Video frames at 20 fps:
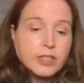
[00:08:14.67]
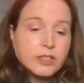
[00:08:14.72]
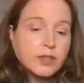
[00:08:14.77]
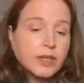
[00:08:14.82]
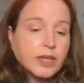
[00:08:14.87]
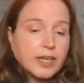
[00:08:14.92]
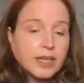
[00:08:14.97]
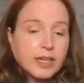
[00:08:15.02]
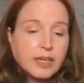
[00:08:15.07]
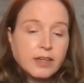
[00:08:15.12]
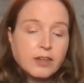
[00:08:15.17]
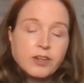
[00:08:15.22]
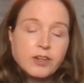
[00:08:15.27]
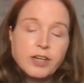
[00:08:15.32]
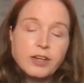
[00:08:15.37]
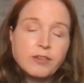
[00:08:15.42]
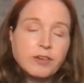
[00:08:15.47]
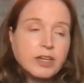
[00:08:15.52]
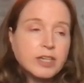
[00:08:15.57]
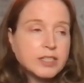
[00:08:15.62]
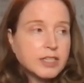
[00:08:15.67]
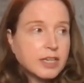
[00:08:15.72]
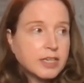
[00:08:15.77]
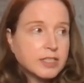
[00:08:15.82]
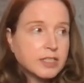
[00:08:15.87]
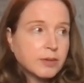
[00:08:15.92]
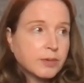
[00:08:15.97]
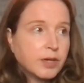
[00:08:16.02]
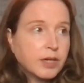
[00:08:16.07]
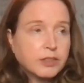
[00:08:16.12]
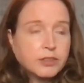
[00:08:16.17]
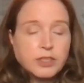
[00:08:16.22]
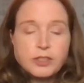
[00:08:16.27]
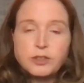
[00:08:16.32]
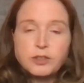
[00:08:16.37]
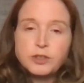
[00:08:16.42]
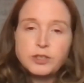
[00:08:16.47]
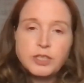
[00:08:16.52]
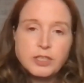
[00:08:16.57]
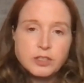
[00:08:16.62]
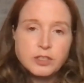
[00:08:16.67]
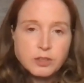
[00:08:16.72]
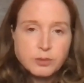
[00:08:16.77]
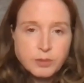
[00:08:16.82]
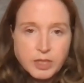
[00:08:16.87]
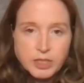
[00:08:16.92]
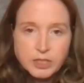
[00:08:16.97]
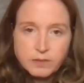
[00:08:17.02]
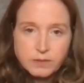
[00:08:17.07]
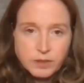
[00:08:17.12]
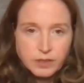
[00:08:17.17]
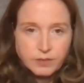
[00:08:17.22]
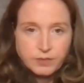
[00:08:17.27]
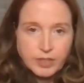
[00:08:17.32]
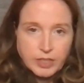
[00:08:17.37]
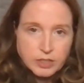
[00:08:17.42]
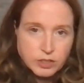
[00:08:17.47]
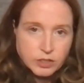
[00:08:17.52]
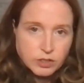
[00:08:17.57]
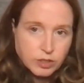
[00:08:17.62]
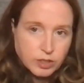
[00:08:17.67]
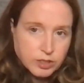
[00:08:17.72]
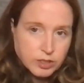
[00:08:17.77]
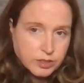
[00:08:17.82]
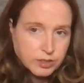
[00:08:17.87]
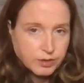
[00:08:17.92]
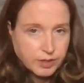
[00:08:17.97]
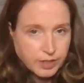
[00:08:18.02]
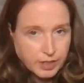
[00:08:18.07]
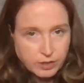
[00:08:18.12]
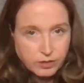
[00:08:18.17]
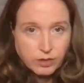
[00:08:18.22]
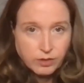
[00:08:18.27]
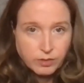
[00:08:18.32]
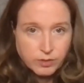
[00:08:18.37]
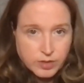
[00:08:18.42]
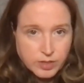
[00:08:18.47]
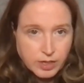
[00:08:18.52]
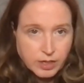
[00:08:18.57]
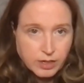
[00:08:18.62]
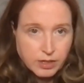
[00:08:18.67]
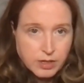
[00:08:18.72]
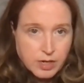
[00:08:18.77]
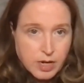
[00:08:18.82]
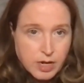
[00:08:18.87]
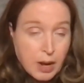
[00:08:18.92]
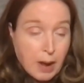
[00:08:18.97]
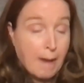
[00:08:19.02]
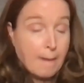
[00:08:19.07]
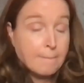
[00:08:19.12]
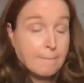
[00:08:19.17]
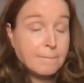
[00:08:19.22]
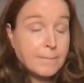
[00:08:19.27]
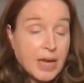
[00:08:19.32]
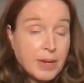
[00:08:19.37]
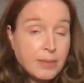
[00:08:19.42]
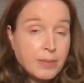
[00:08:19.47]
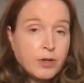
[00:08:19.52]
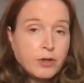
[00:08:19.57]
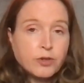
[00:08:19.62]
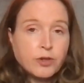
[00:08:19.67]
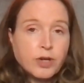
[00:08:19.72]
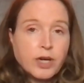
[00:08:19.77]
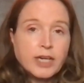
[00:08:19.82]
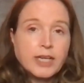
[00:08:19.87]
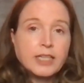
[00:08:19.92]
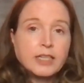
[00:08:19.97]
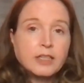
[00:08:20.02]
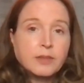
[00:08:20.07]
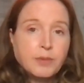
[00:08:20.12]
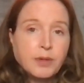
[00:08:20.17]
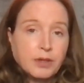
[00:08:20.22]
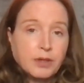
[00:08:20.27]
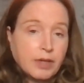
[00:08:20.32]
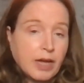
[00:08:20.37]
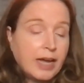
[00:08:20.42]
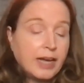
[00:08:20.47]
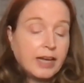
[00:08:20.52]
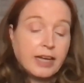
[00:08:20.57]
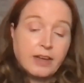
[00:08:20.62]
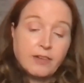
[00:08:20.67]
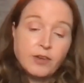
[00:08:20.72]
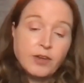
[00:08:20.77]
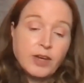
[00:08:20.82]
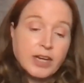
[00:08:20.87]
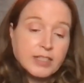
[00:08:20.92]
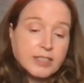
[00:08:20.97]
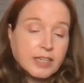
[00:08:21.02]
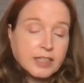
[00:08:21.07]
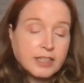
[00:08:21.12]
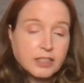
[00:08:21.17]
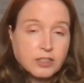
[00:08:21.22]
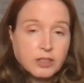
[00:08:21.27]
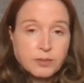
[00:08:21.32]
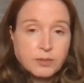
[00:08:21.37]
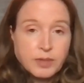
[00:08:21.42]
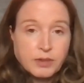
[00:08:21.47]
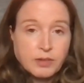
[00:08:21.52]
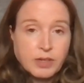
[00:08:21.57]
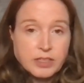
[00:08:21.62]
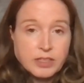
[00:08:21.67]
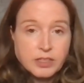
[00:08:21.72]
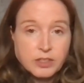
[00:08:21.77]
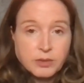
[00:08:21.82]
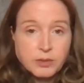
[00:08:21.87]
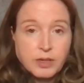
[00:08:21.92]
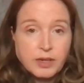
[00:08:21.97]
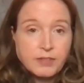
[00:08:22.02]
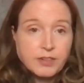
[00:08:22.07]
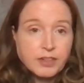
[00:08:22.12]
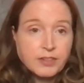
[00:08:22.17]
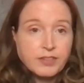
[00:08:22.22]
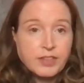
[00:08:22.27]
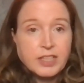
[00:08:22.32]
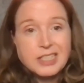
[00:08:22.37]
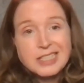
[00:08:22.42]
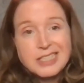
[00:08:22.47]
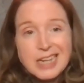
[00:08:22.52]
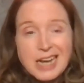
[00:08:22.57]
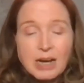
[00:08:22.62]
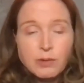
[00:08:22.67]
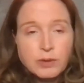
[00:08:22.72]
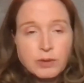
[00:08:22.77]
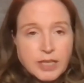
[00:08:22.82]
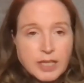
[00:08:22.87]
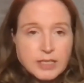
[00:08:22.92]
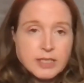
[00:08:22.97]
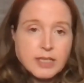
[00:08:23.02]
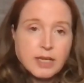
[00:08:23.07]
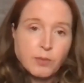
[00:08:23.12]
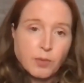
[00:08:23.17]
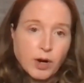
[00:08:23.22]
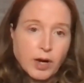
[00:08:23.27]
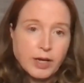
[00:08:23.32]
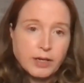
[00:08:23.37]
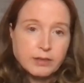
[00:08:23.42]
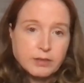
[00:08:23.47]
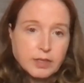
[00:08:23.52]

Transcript: It's like you're getting ready to sign a subcontract. You see the termination for convenience clause. Okay, you know it's there. Maybe you try to get them, hey, if you guys got the right to terminate for convenience, I want that same right.